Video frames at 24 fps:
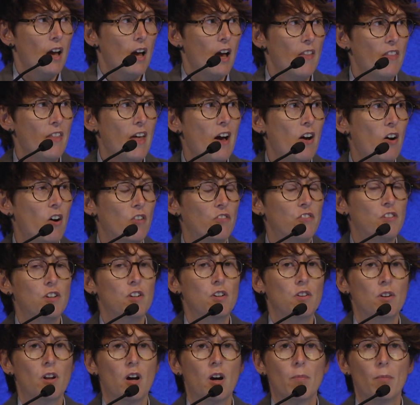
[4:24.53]
And that
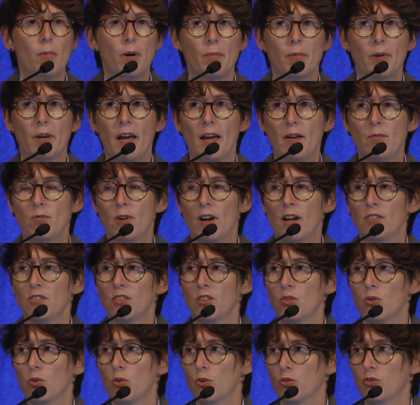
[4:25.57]
afternoon, her mum came round
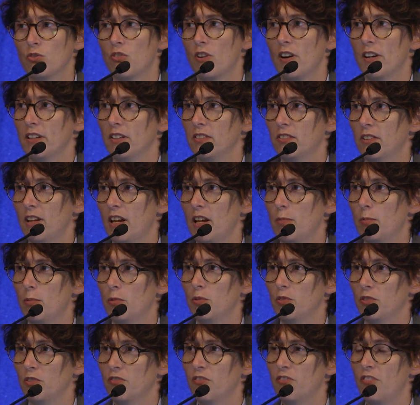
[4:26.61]
to the horse riding
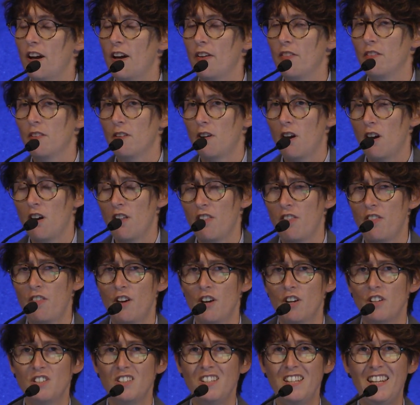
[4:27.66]
stables and found that her
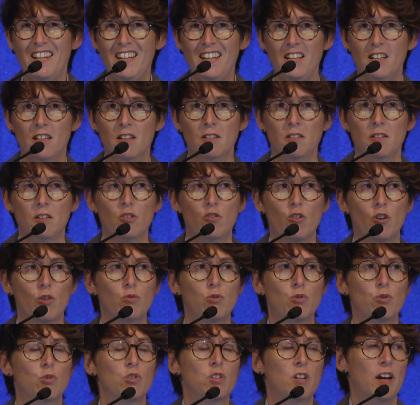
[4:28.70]

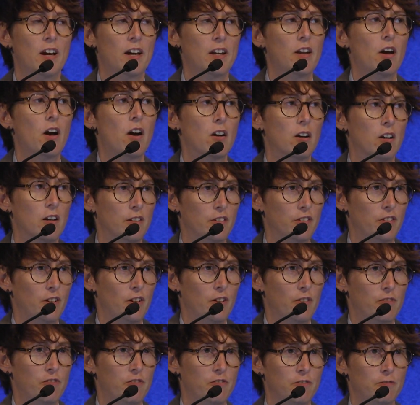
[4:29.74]
13-year-old daughter had hung
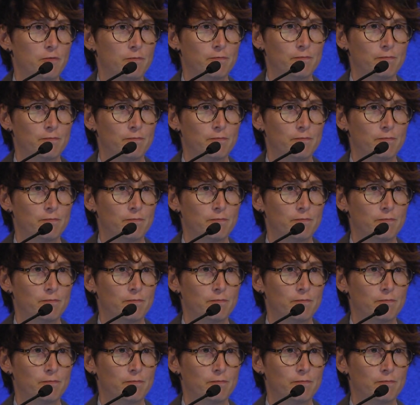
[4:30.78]
herself.